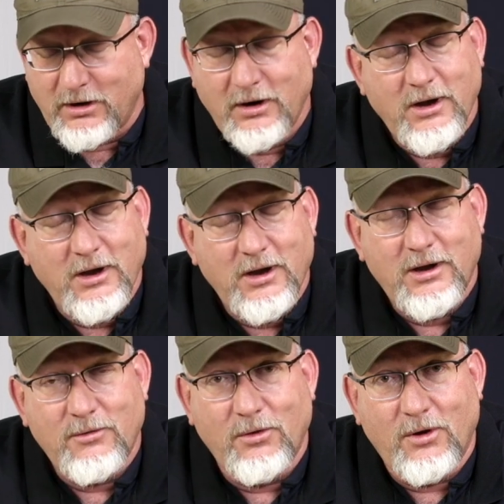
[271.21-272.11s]

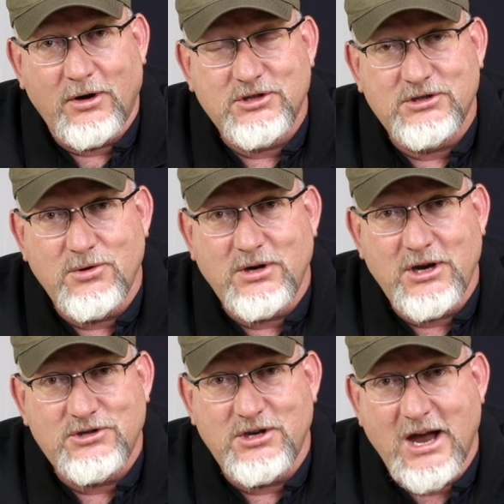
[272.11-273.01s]
Suzukis and
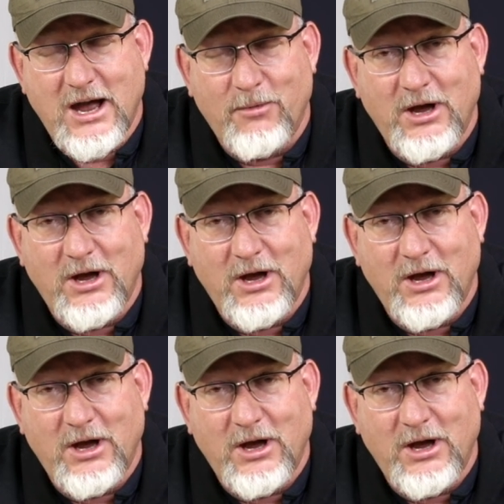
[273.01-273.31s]
Yamahas and